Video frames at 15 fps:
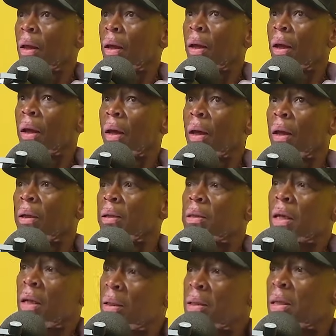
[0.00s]
uh,
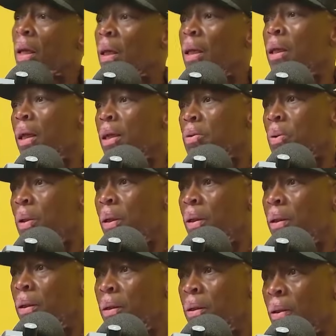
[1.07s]
Trent tackling as well.
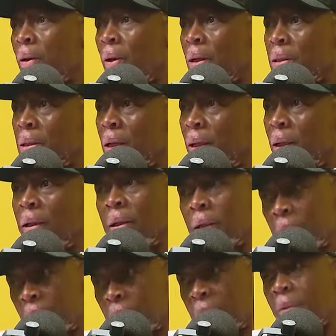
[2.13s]
Yes. You understand?
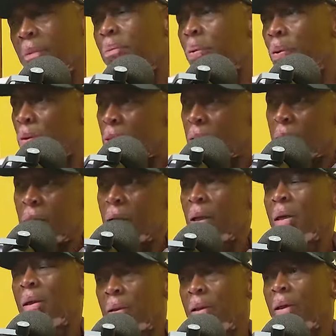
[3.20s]
Positioning themselves Positioning properly
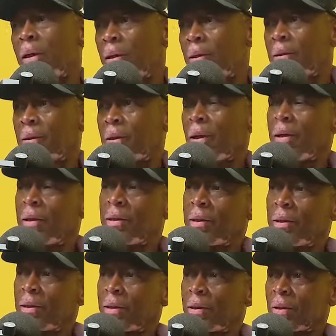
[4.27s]
most of the time. Yeah.
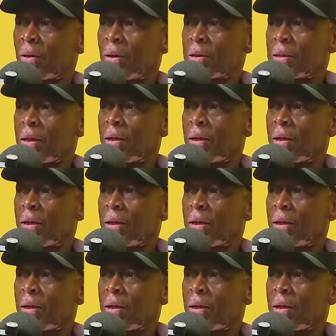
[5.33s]
You understand?